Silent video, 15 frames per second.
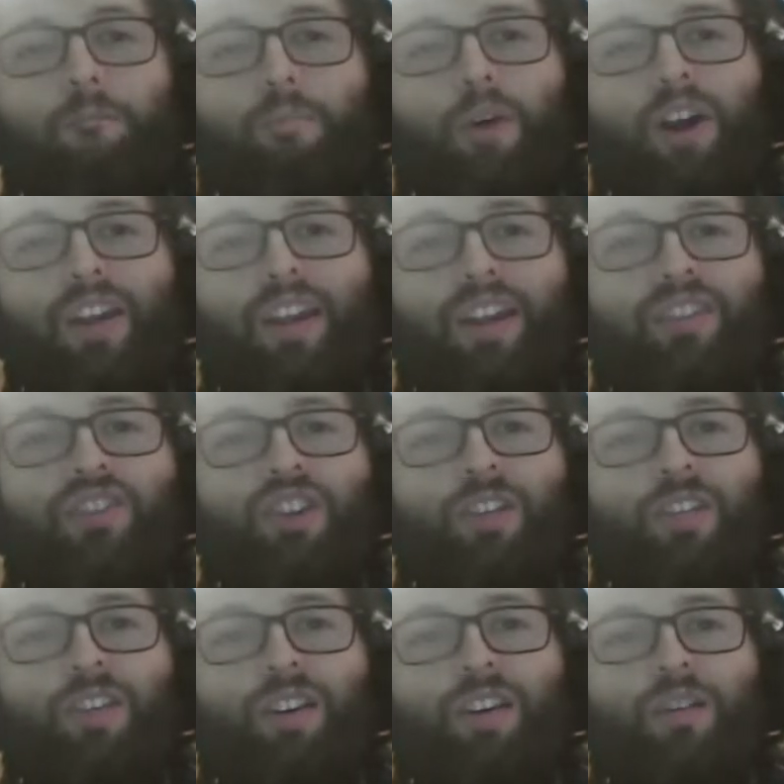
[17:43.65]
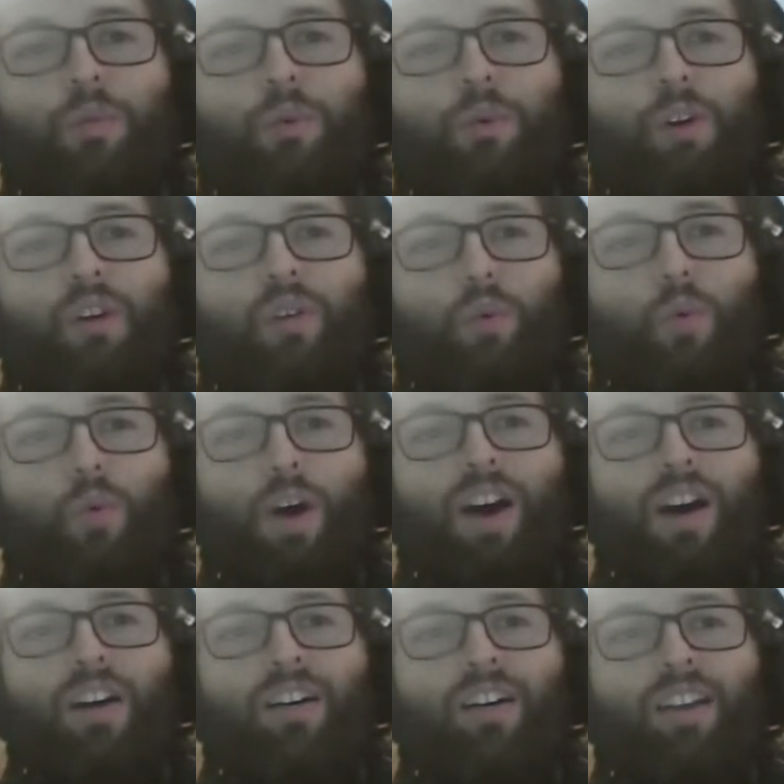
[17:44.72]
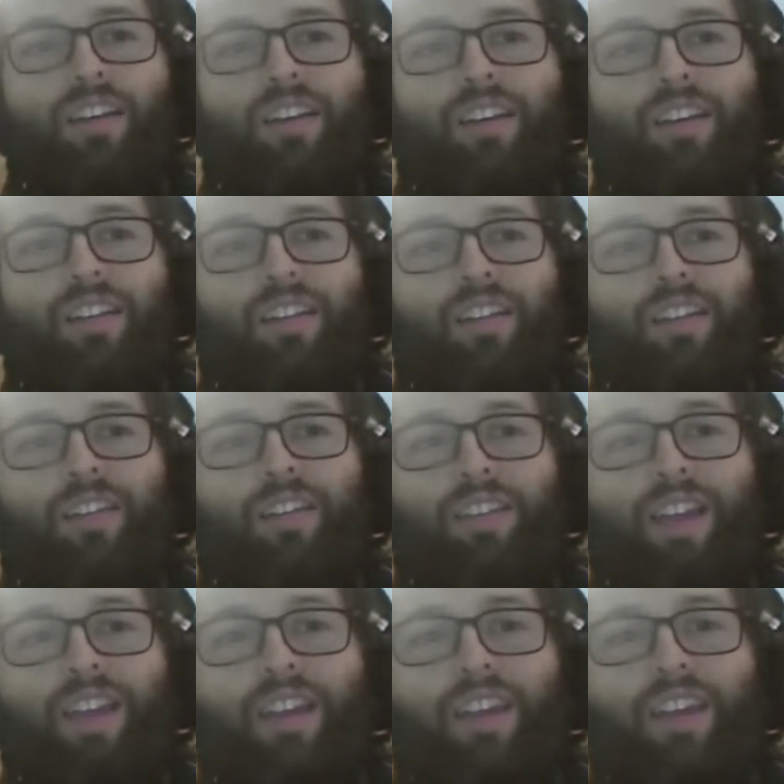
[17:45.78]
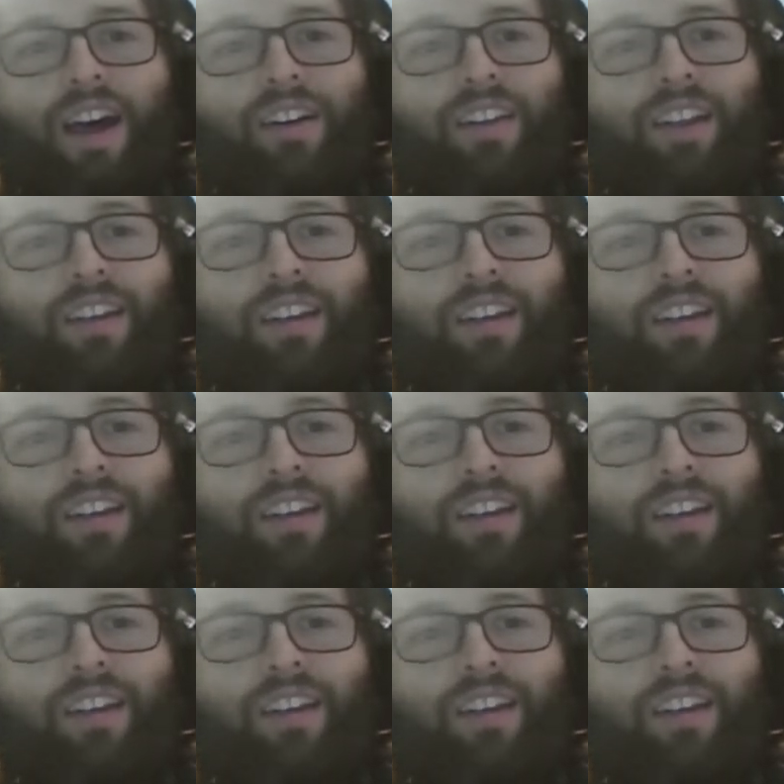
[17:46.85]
but it just didn't work well. It doesn't stand out.